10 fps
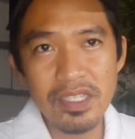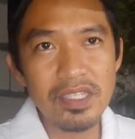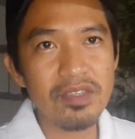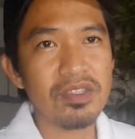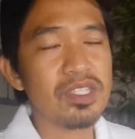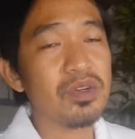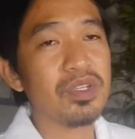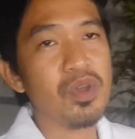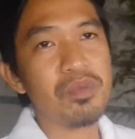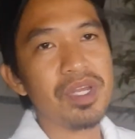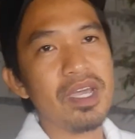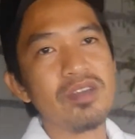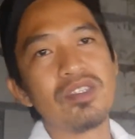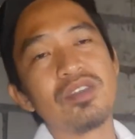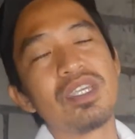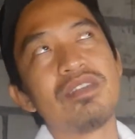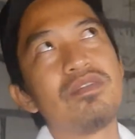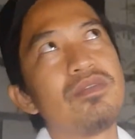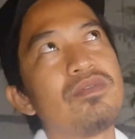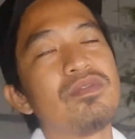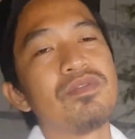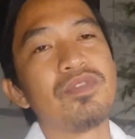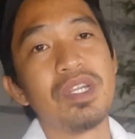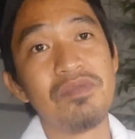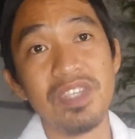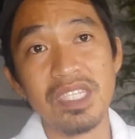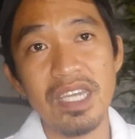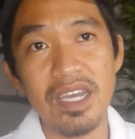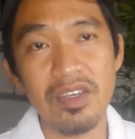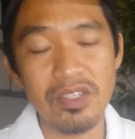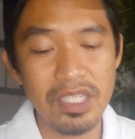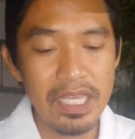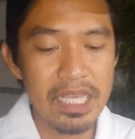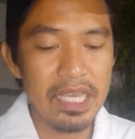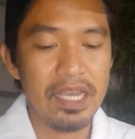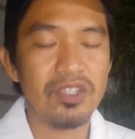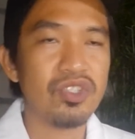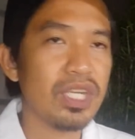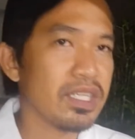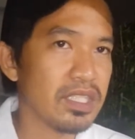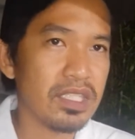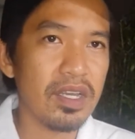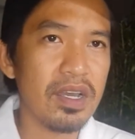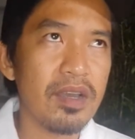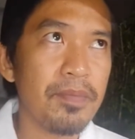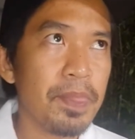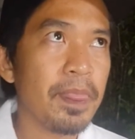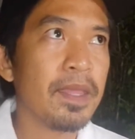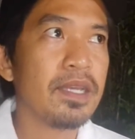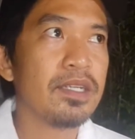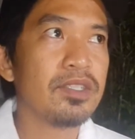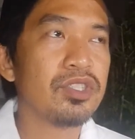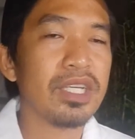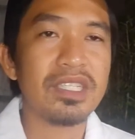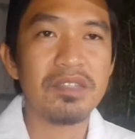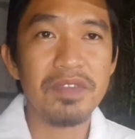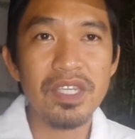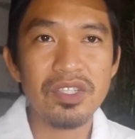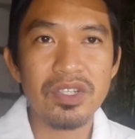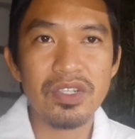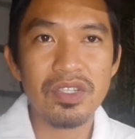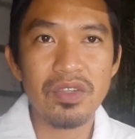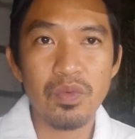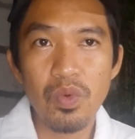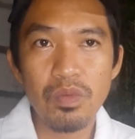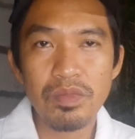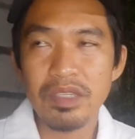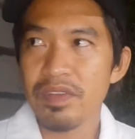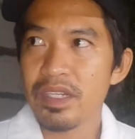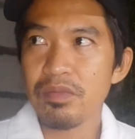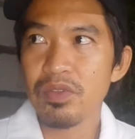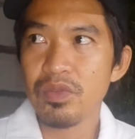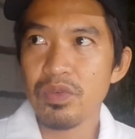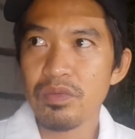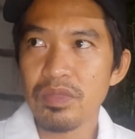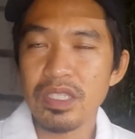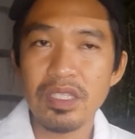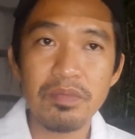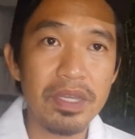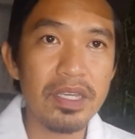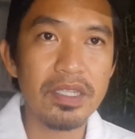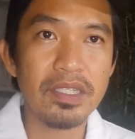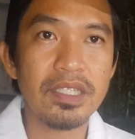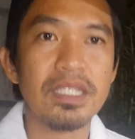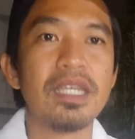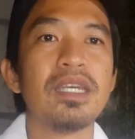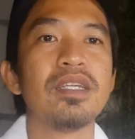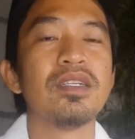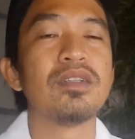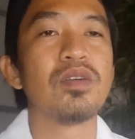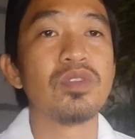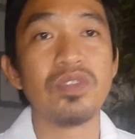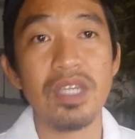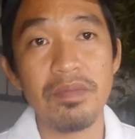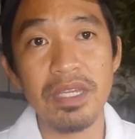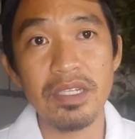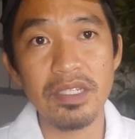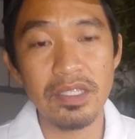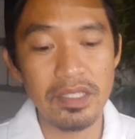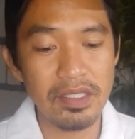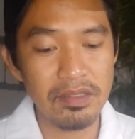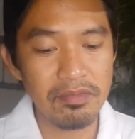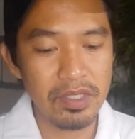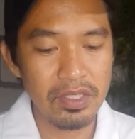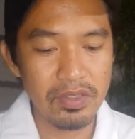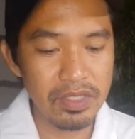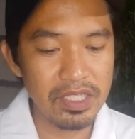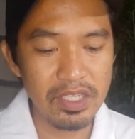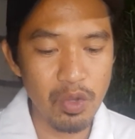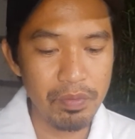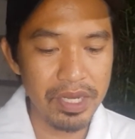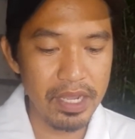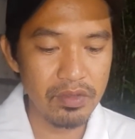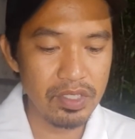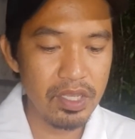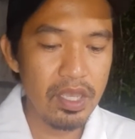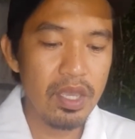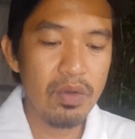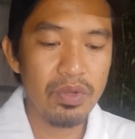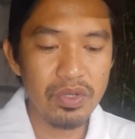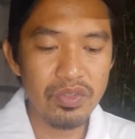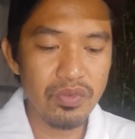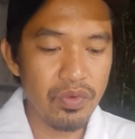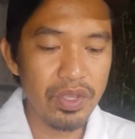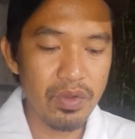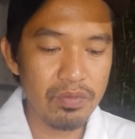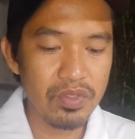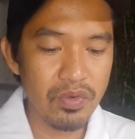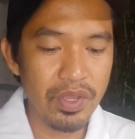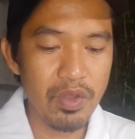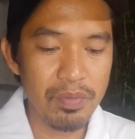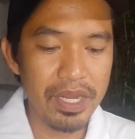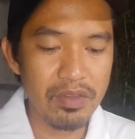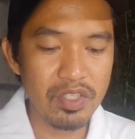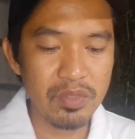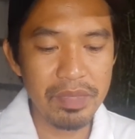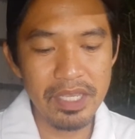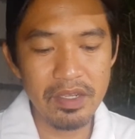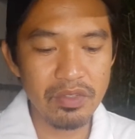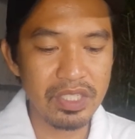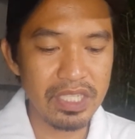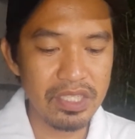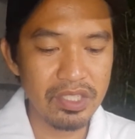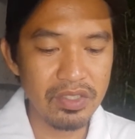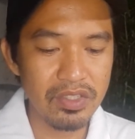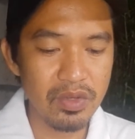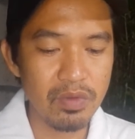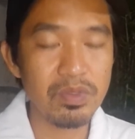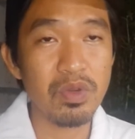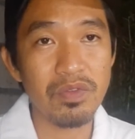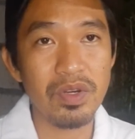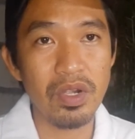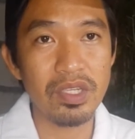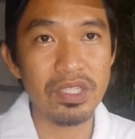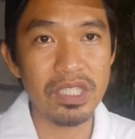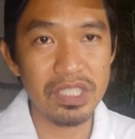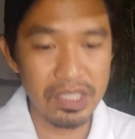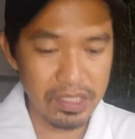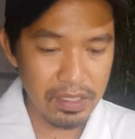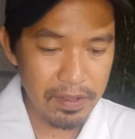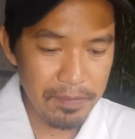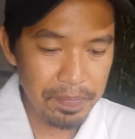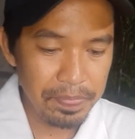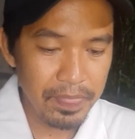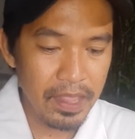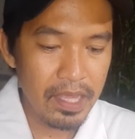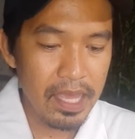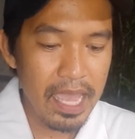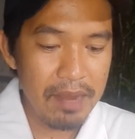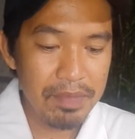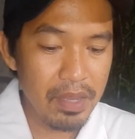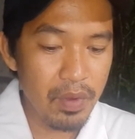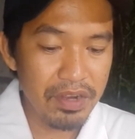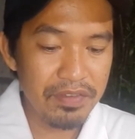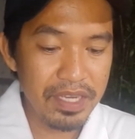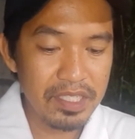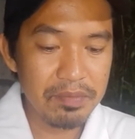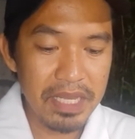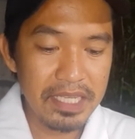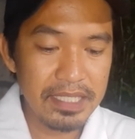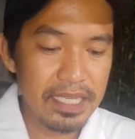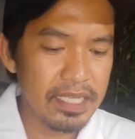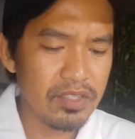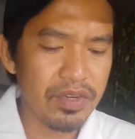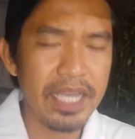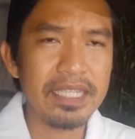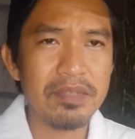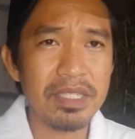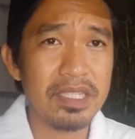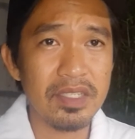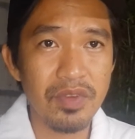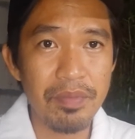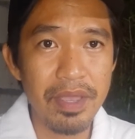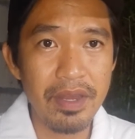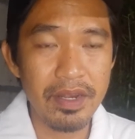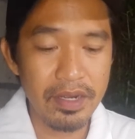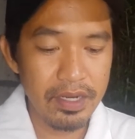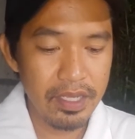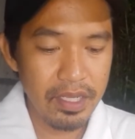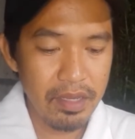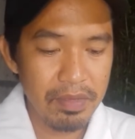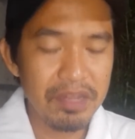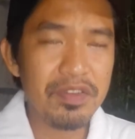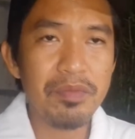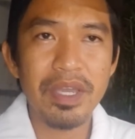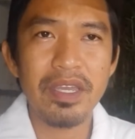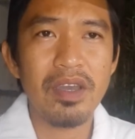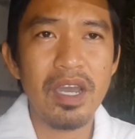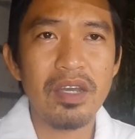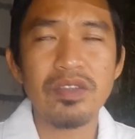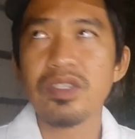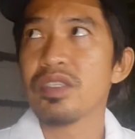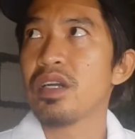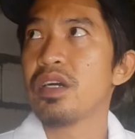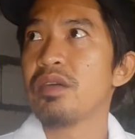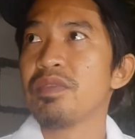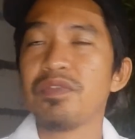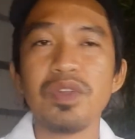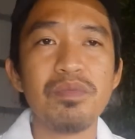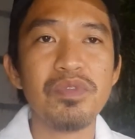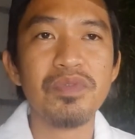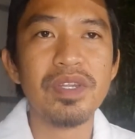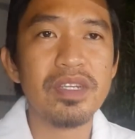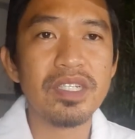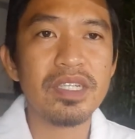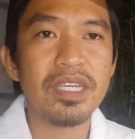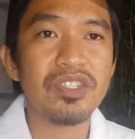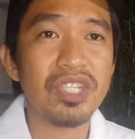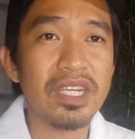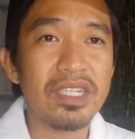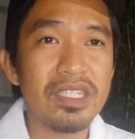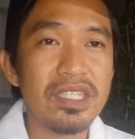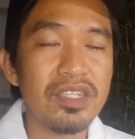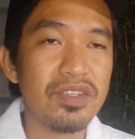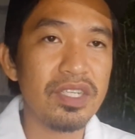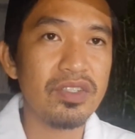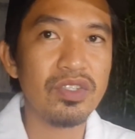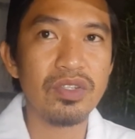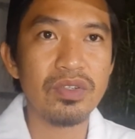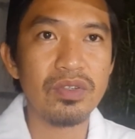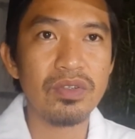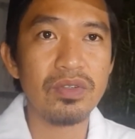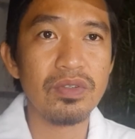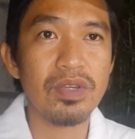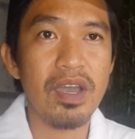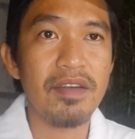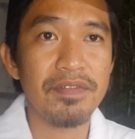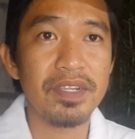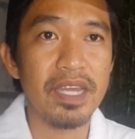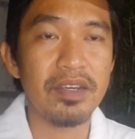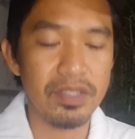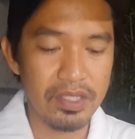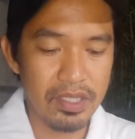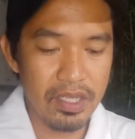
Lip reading: So it's called an open house. So you can freely visit a house and check its features, the rooms, available rooms, the space, and also the amenities. So that's an open house. When you're touring homes during open houses, pay close attention to the home's overall condition and be aware of any smells, stains, or items in disrepair. But if you're buying a house, before you move in, there's like a checklist that you need to fill out.